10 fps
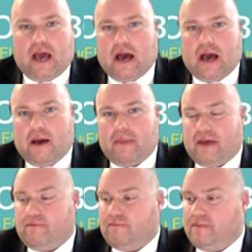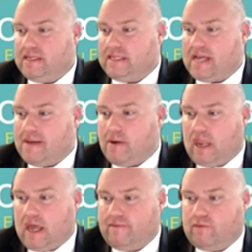At this time, I would
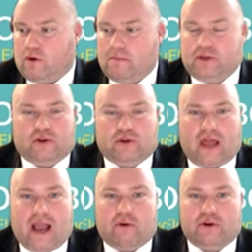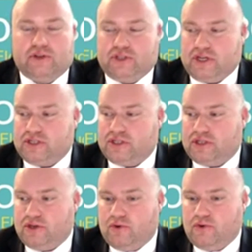like for Mr. Flowers just
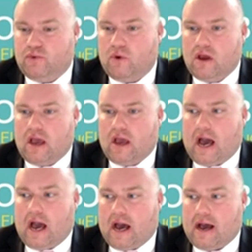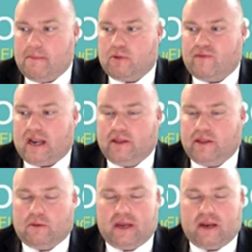to provide a
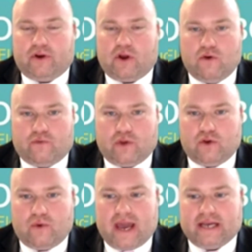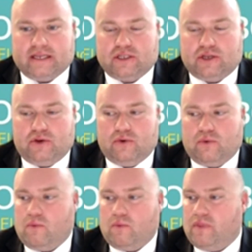little bit of an overview as
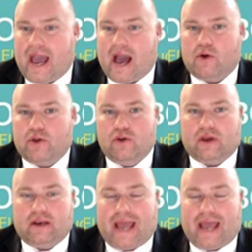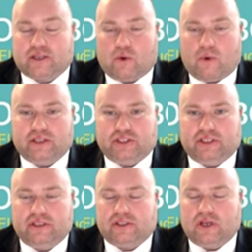to how you can ask
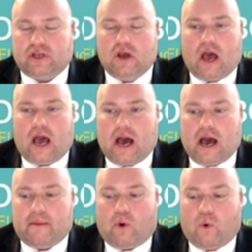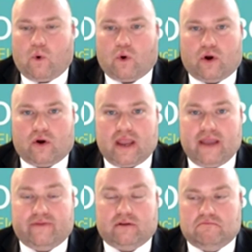questions or
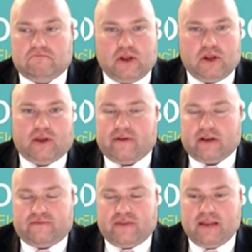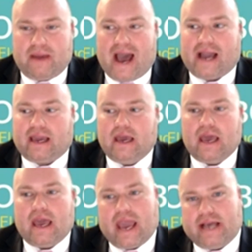even give us feedback
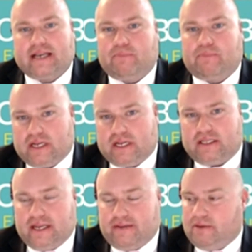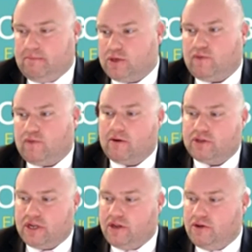as I present this evening. Mr.
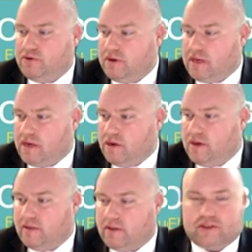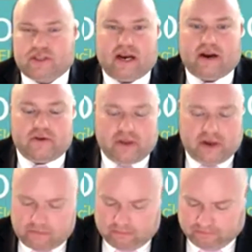Flowers, can you give a little scenario
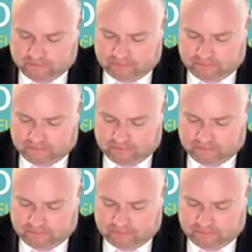there?